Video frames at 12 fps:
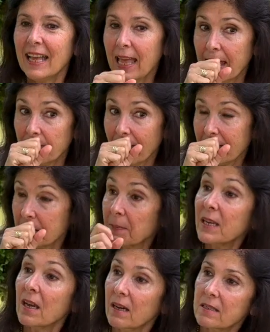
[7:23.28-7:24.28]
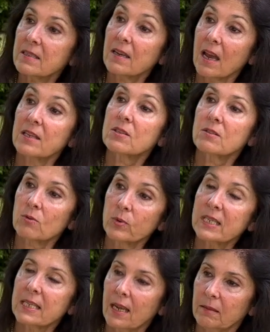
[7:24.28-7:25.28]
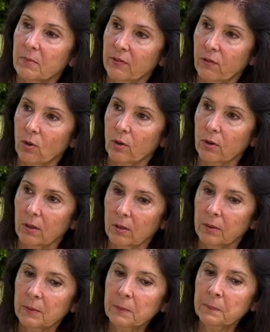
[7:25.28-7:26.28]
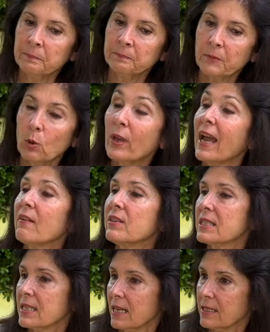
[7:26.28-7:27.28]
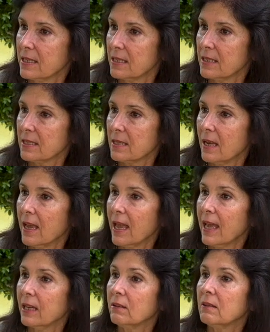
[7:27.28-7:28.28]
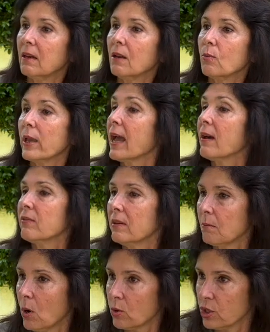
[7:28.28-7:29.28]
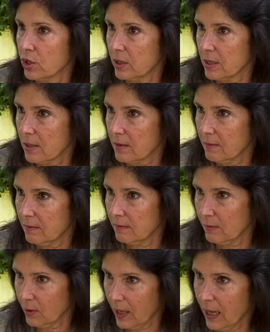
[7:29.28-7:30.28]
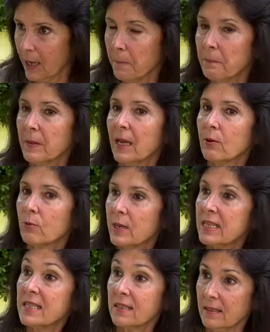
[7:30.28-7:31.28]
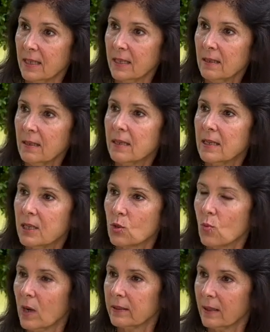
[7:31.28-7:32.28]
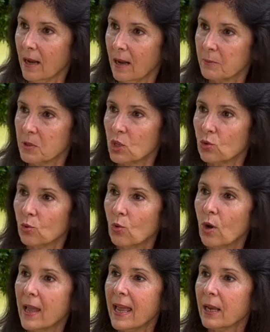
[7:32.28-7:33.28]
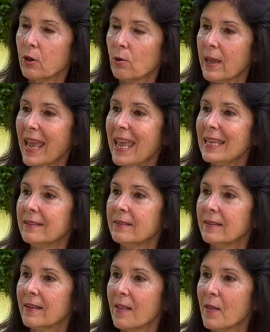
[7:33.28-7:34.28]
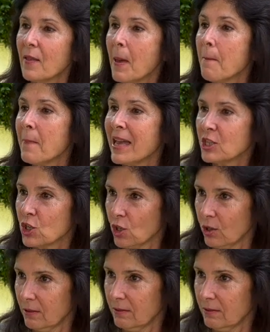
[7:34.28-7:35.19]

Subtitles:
And that's because, as we said before, we have the senses and we have the emotions. Okay? Reasoning is what comes to create a measure